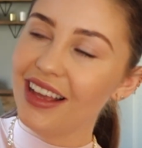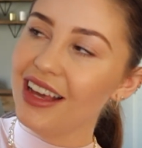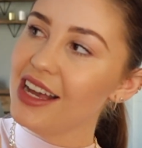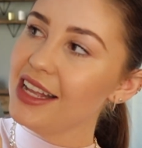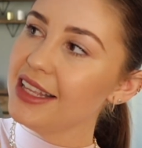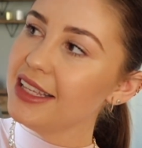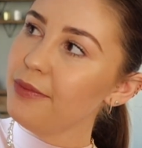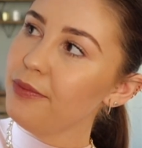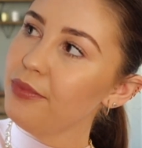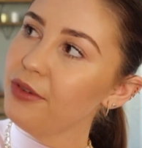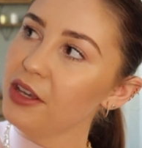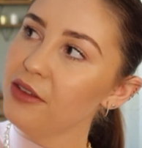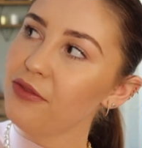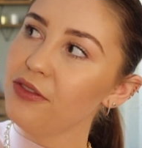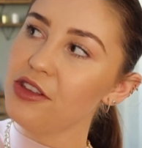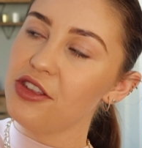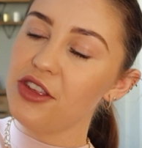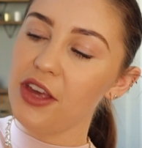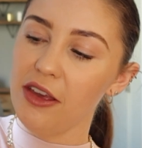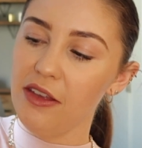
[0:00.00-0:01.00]
I did
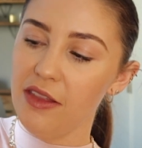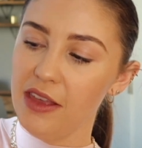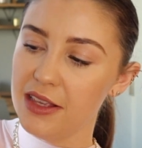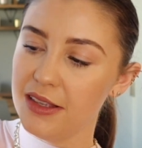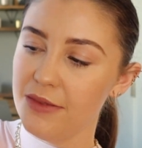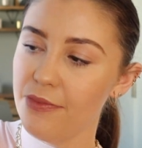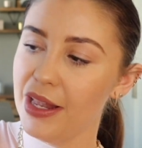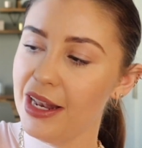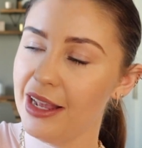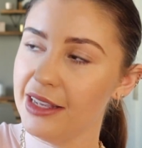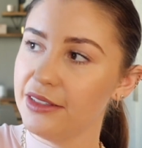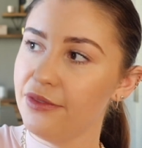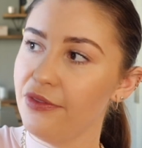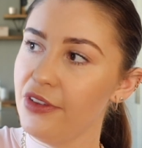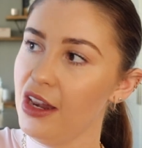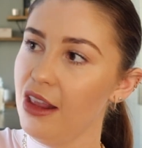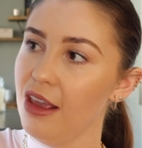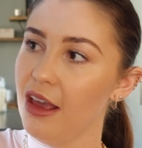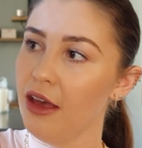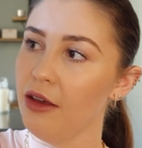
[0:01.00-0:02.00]
briefly show these in my last
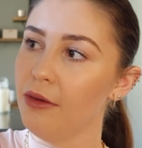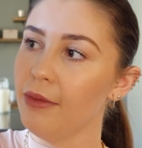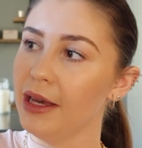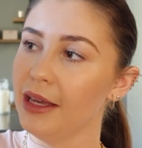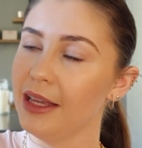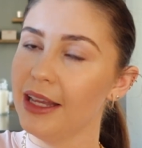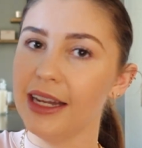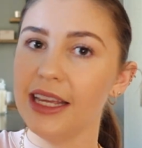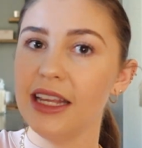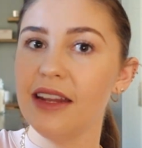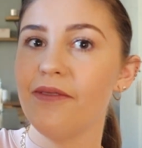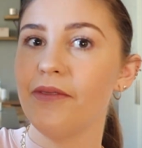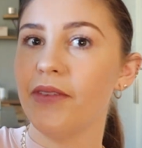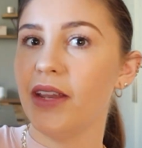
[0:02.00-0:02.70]
video, my cleaning